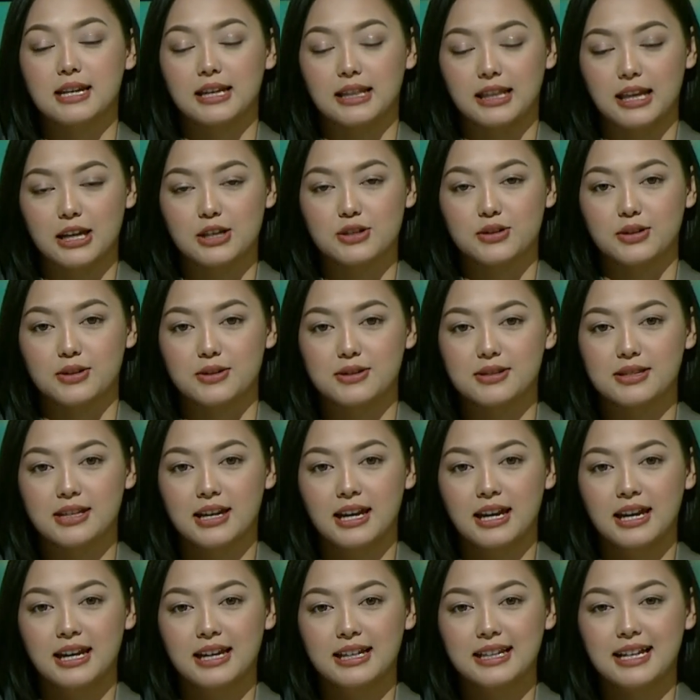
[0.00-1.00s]
elections.
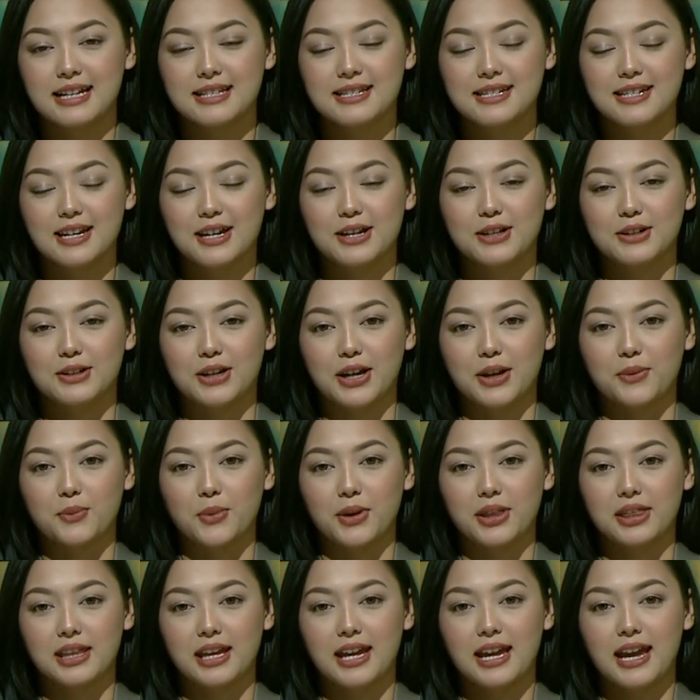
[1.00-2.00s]
Let's take a look at
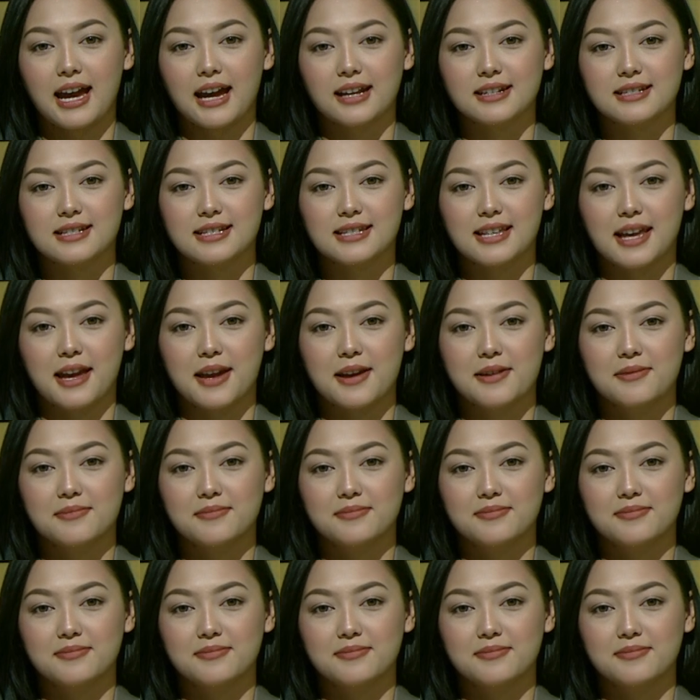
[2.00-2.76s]
what they had to say.